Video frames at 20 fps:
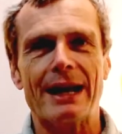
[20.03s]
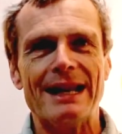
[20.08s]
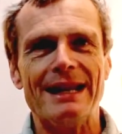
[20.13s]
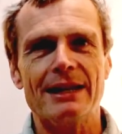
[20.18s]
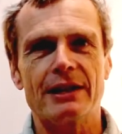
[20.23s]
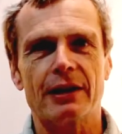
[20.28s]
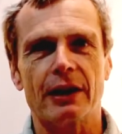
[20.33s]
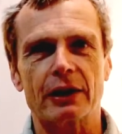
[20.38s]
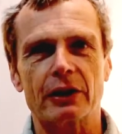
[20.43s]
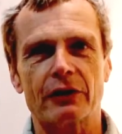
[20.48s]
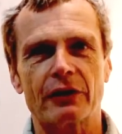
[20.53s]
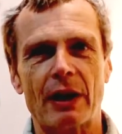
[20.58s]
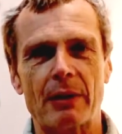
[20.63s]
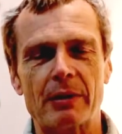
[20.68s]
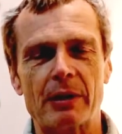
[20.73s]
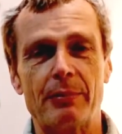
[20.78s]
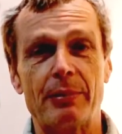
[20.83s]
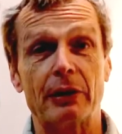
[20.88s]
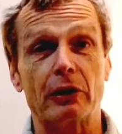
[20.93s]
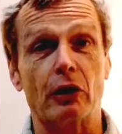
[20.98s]
in-touch
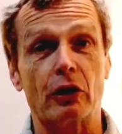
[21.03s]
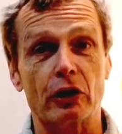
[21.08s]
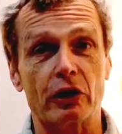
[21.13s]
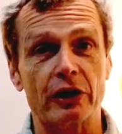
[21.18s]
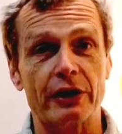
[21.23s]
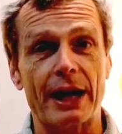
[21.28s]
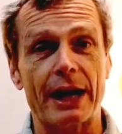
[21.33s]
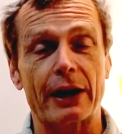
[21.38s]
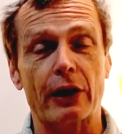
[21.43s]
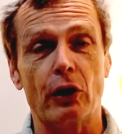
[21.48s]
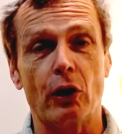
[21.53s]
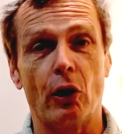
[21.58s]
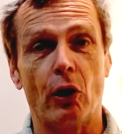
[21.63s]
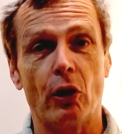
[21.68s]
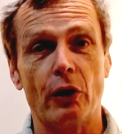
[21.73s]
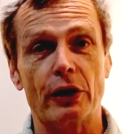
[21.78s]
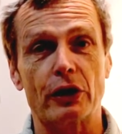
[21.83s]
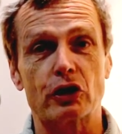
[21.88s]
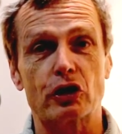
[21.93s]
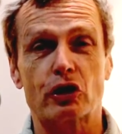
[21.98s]
family built on Connect
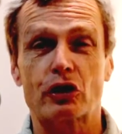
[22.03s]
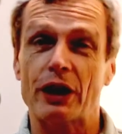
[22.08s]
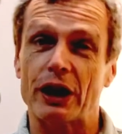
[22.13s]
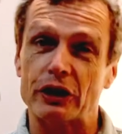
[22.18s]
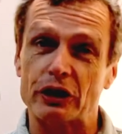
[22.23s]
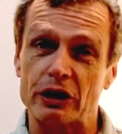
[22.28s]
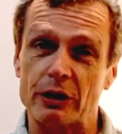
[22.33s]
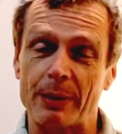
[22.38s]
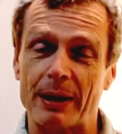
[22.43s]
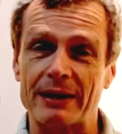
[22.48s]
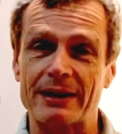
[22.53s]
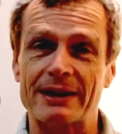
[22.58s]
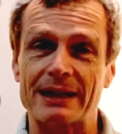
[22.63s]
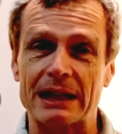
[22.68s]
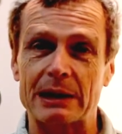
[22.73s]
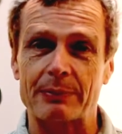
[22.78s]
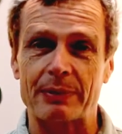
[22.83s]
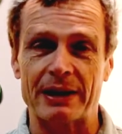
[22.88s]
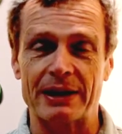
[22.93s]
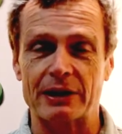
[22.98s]
core that stretches about
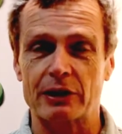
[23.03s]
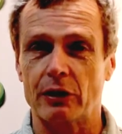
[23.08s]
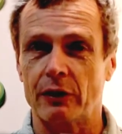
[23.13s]
6 pence,